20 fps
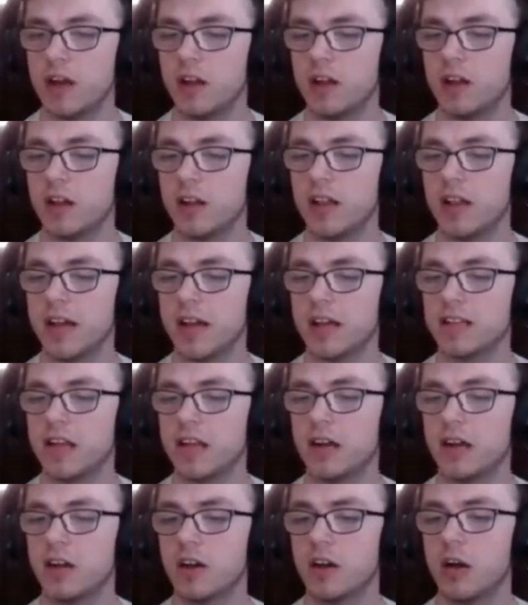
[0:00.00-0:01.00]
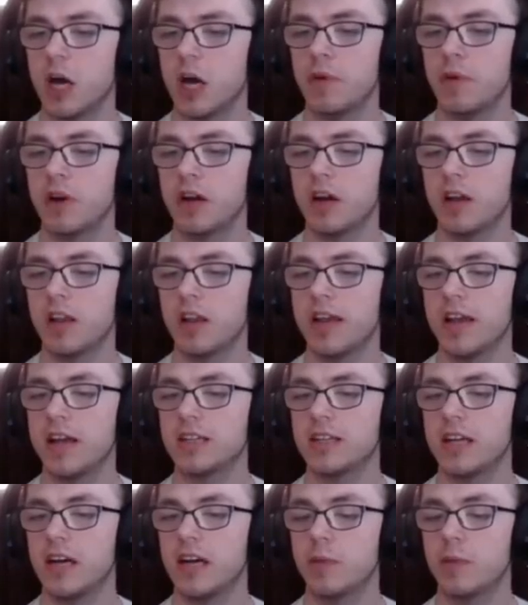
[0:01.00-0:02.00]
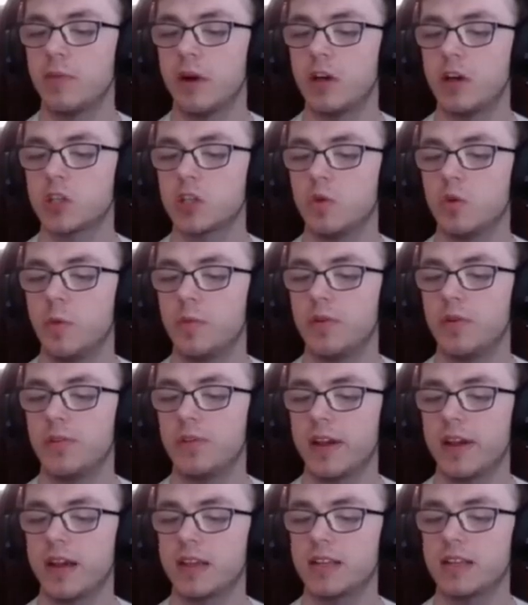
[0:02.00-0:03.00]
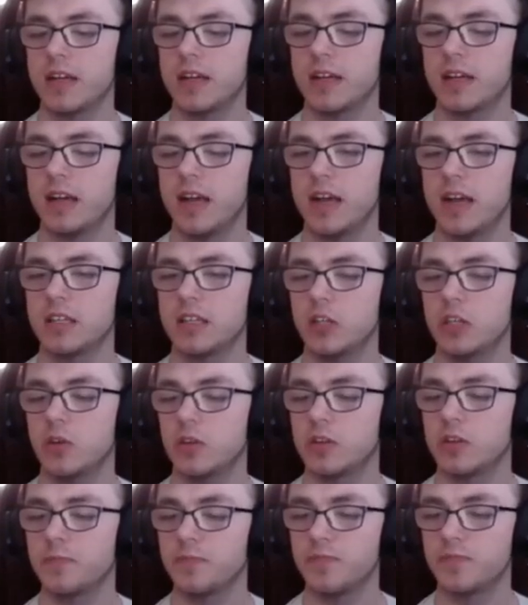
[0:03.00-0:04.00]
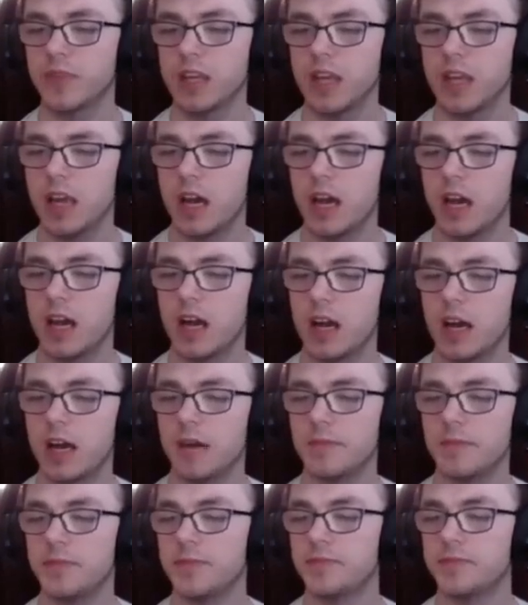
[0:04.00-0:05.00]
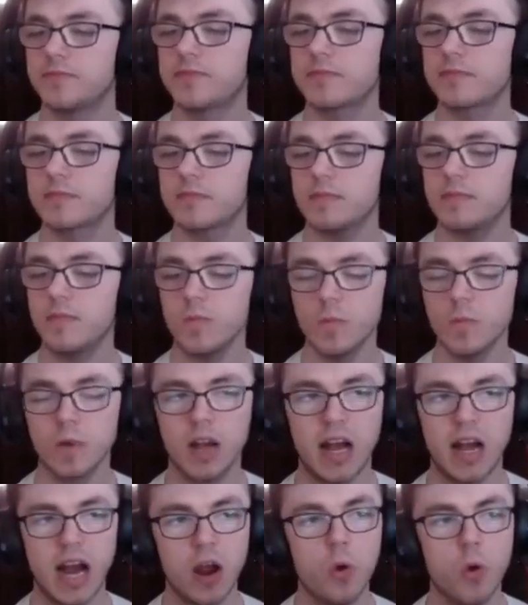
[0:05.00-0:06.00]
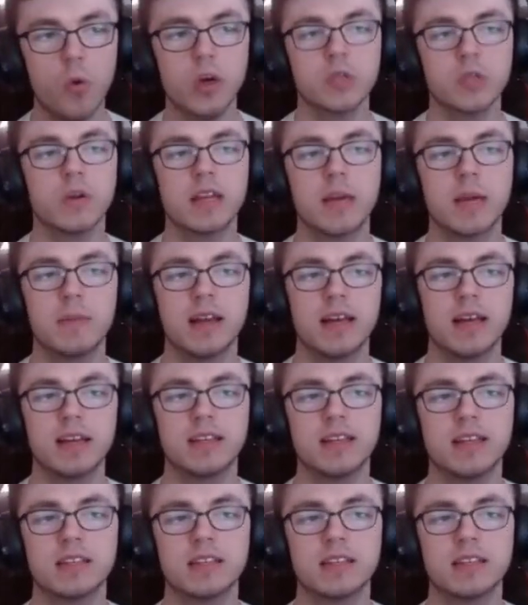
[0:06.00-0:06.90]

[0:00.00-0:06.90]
Light attack, uppercut, light attack, bar swap, light attack, execute. I always want to get my light attacks